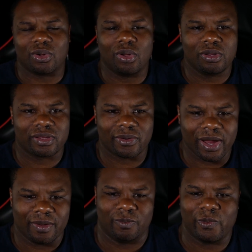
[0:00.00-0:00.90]
Holy
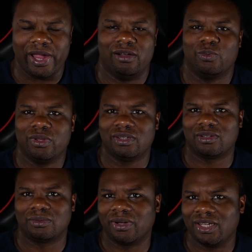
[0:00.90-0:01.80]
crap. Wow, what a
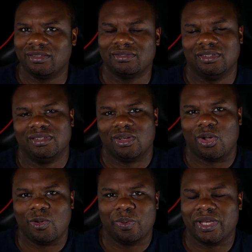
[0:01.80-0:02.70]
great
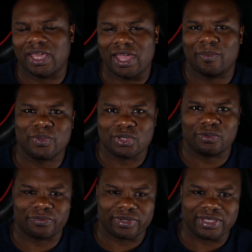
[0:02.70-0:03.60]
opening
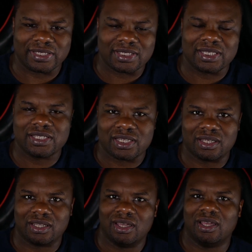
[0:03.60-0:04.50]
episode for this season.
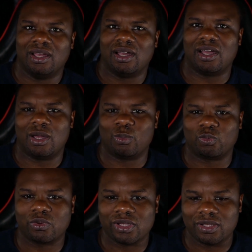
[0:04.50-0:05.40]
I'm
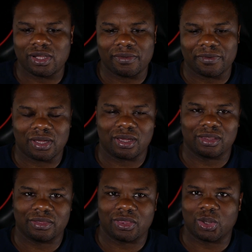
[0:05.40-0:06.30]
really
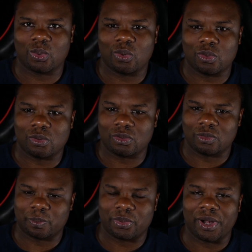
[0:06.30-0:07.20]
loving the whole
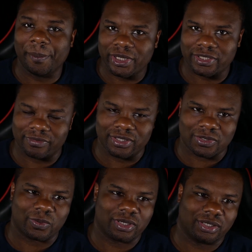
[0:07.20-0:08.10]
premise of this
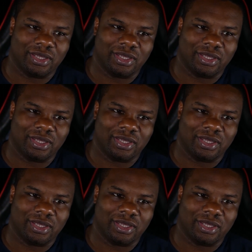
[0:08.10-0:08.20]
one.